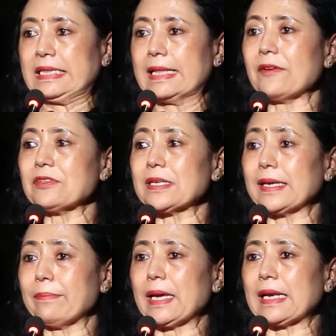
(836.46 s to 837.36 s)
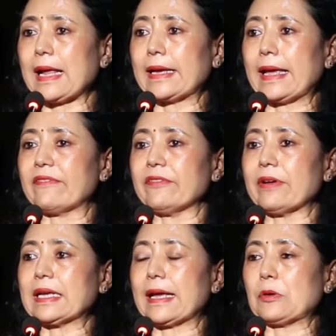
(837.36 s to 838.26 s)
That was a gimmick, like
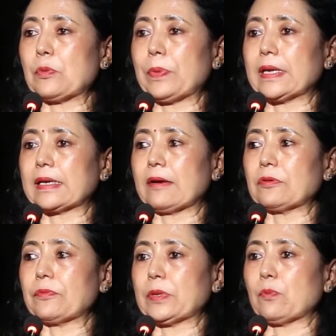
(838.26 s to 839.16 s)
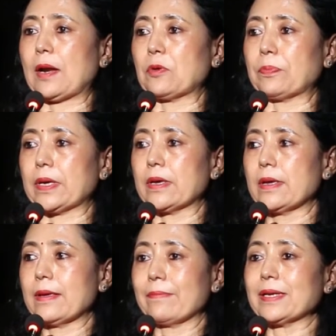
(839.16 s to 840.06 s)
everyone can open an account with 1 rupee.
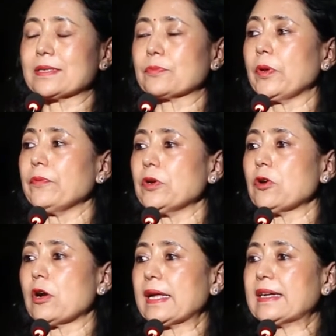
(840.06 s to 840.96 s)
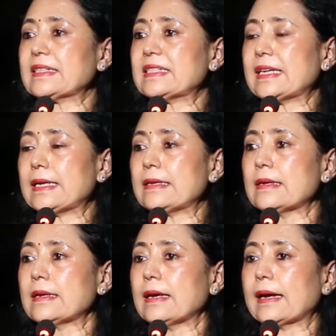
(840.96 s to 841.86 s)
Because we would not
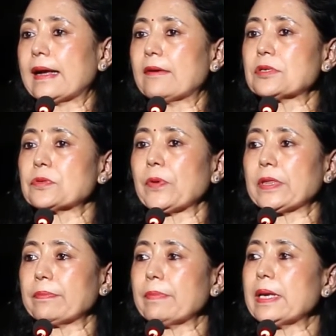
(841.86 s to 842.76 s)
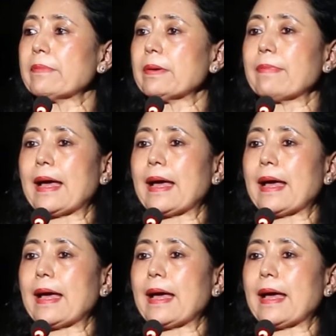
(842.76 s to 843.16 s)
entertain accounts with minimum